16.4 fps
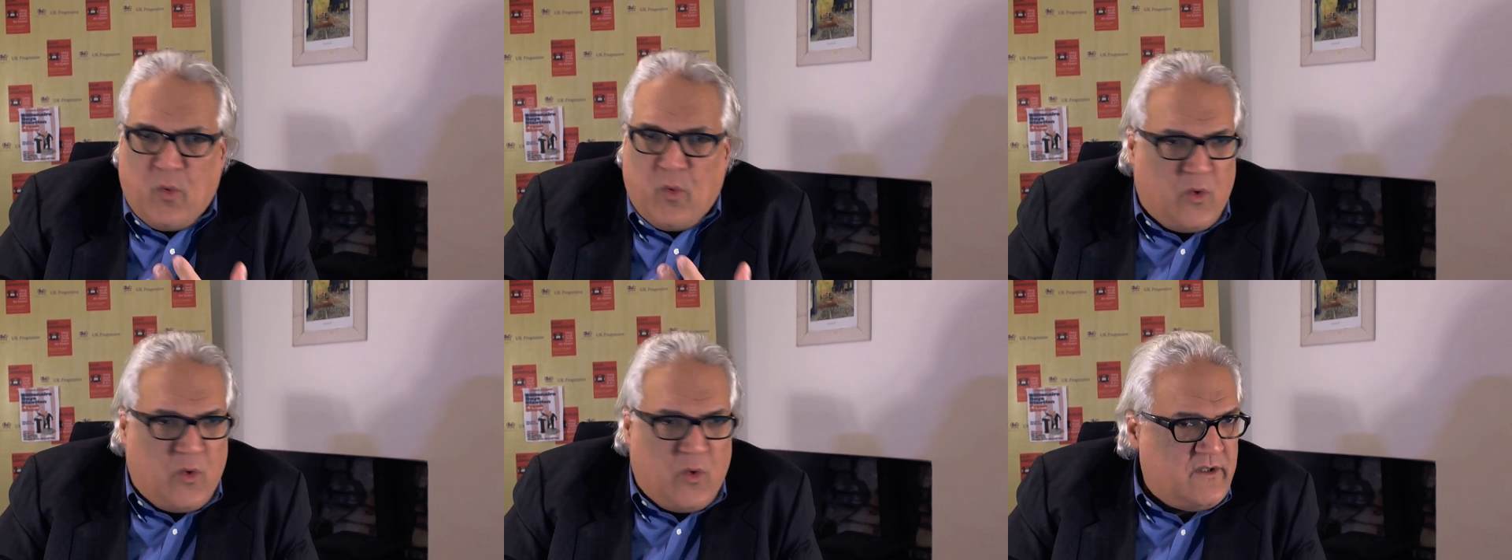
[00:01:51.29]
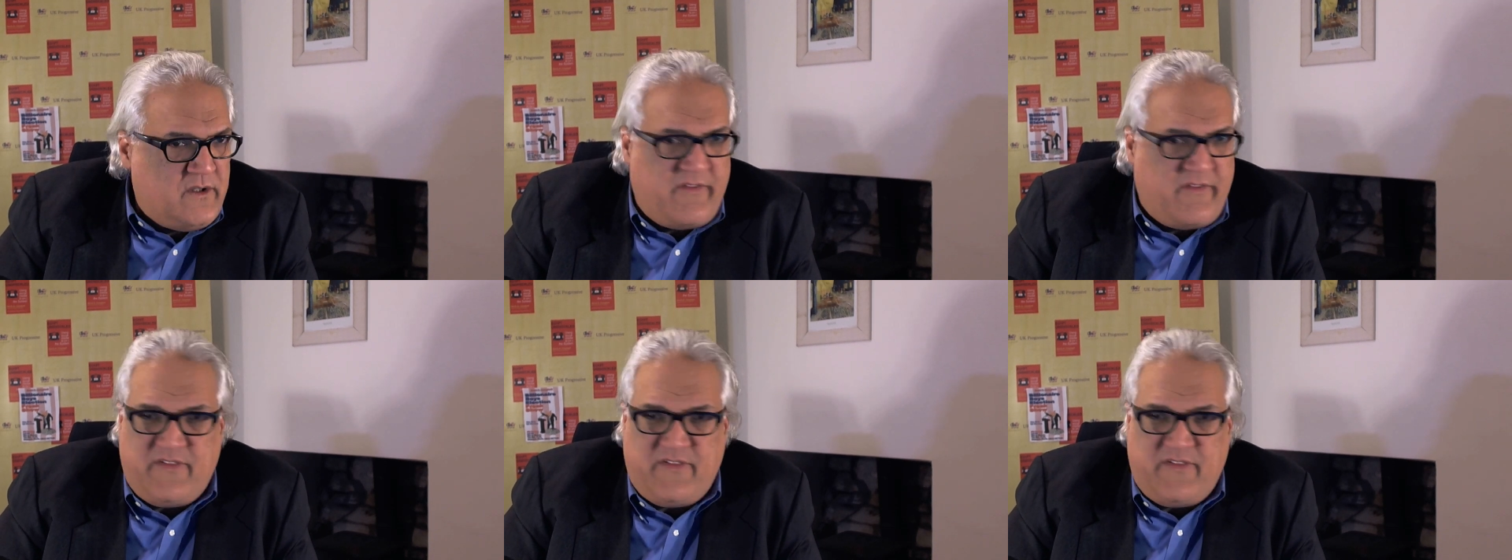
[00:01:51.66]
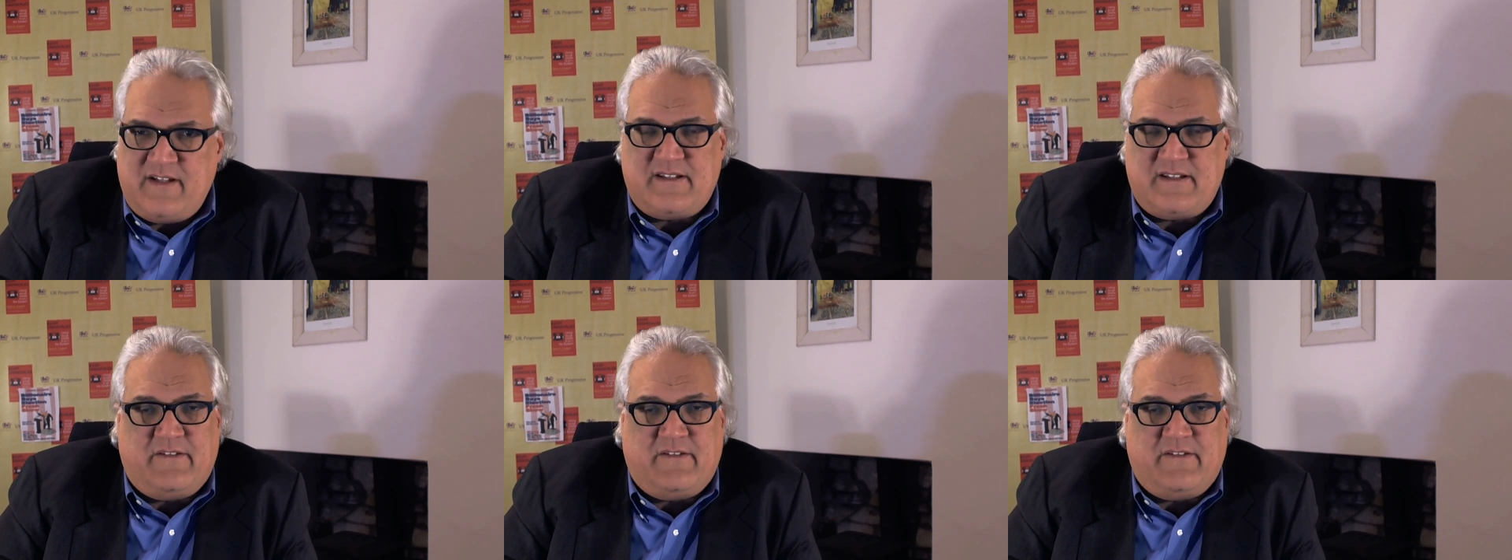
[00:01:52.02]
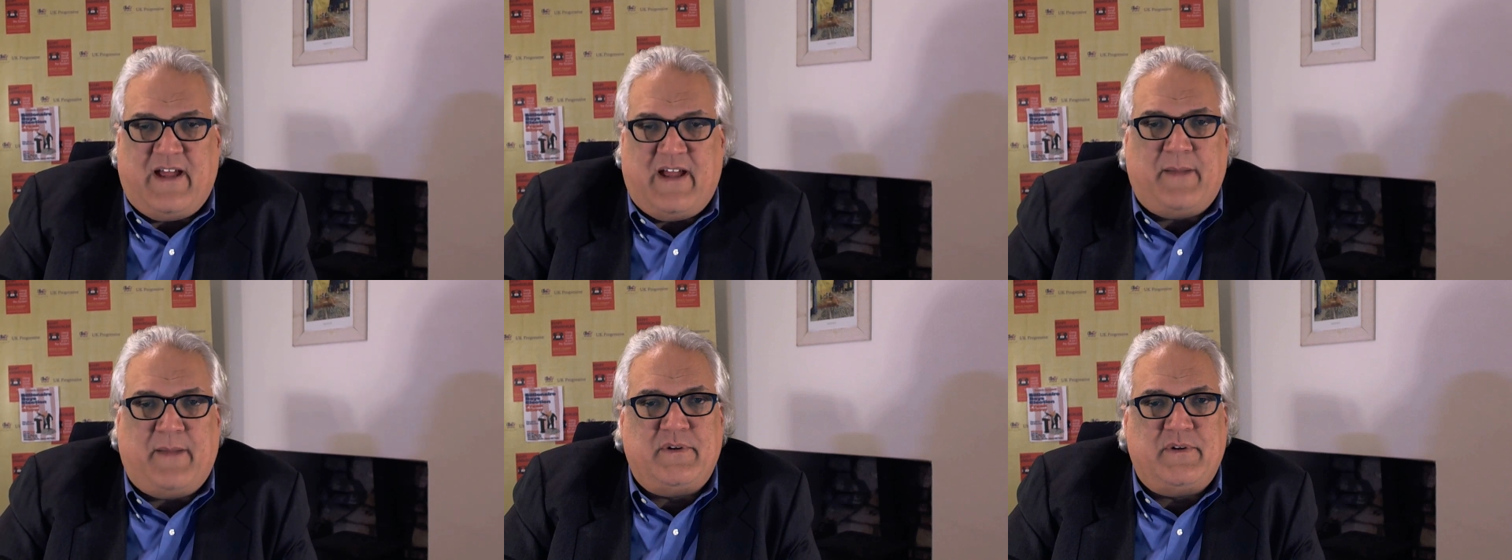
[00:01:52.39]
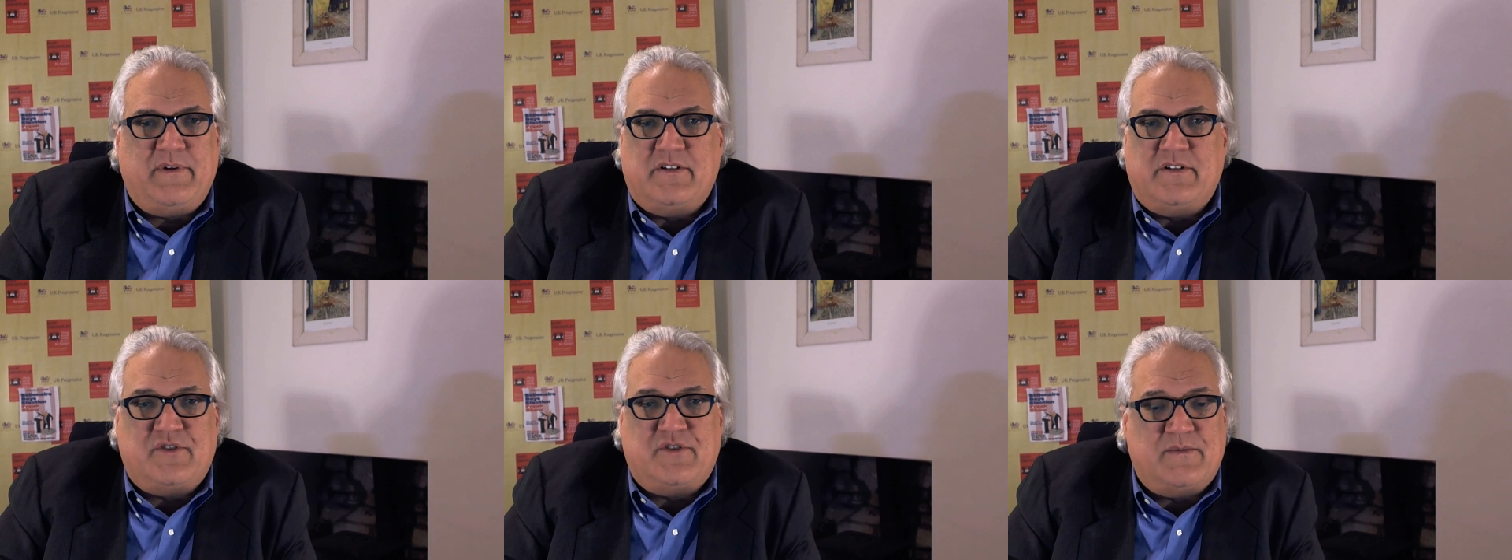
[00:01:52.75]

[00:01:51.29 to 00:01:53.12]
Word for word: all of the things that have happened in